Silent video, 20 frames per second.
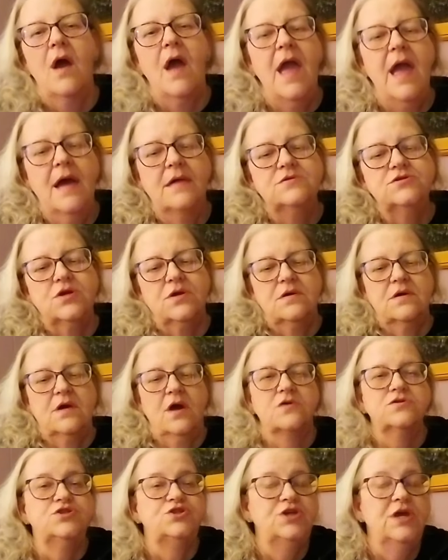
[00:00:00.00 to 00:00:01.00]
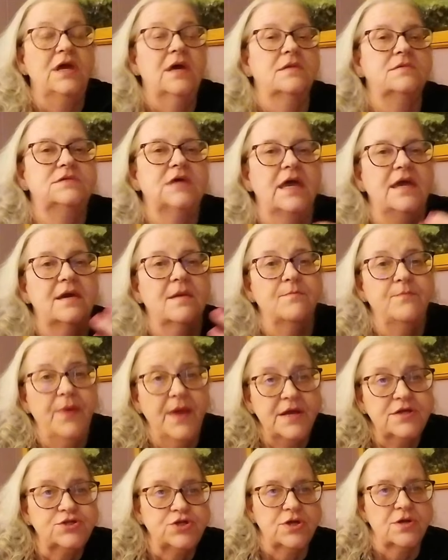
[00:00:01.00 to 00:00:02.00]
And because she had taken
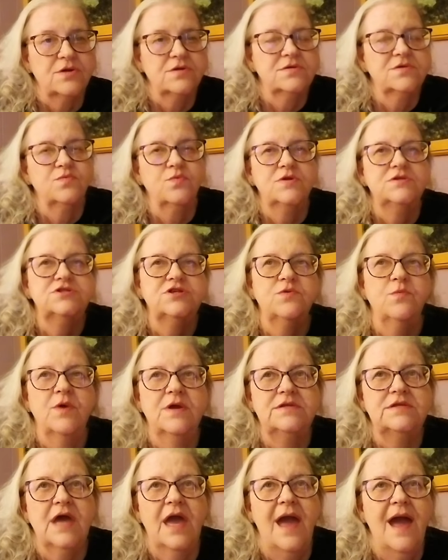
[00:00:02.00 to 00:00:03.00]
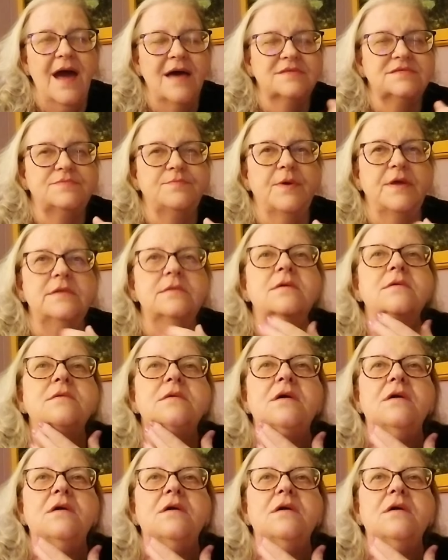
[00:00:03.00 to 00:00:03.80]
pictures when she went to Aspen